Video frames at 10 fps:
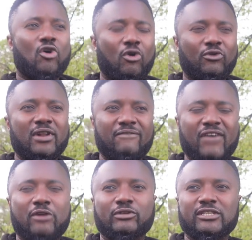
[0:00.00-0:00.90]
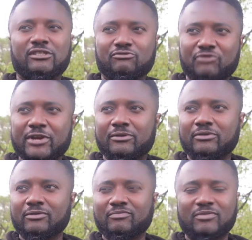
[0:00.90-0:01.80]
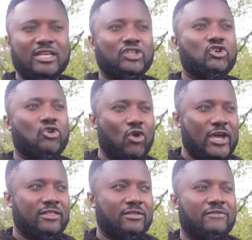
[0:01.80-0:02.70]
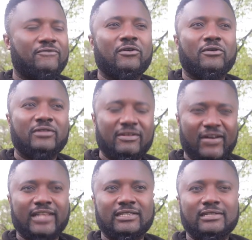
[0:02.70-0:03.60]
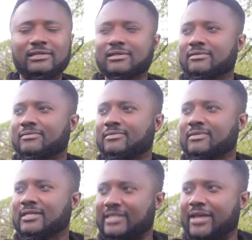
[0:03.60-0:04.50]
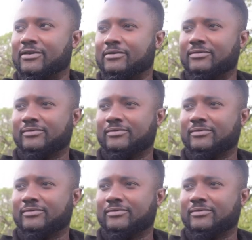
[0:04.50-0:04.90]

coronavirus is real, they should go in for the vaccine. Thank you.